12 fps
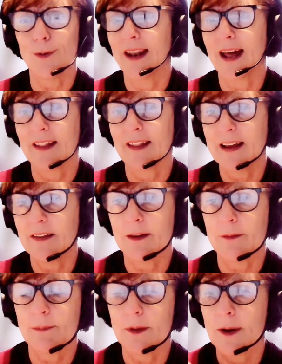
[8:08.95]
and I think
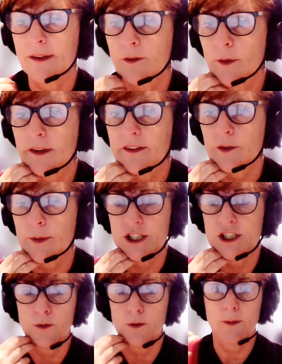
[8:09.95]
that the person who asked the
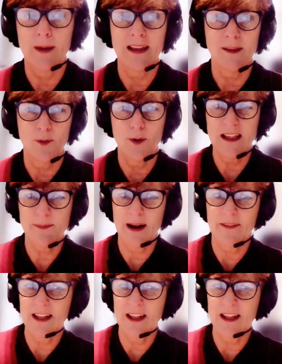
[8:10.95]
question also made the point about,